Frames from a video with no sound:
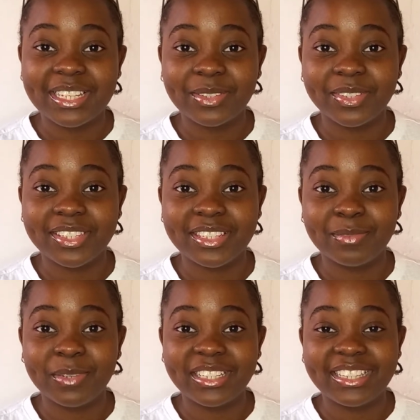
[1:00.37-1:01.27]
It was his
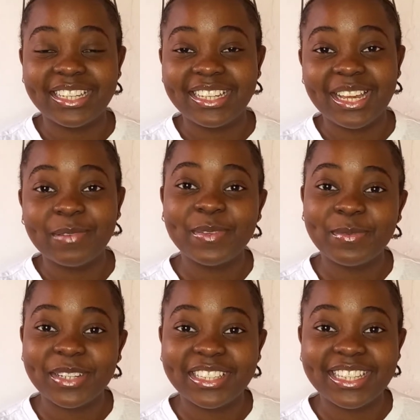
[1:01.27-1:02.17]
birthday. Happy
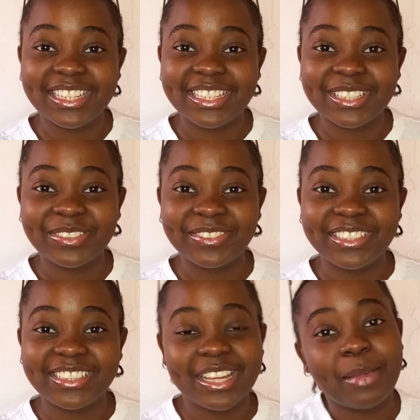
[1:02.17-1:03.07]
birthday,
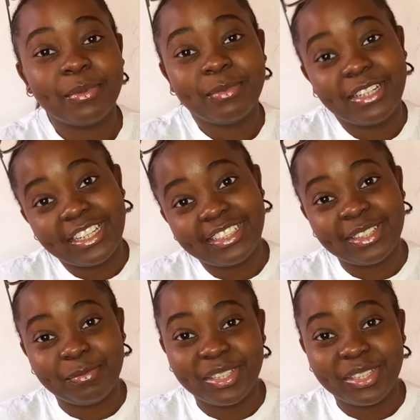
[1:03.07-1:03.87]
Kelvin. Happy belated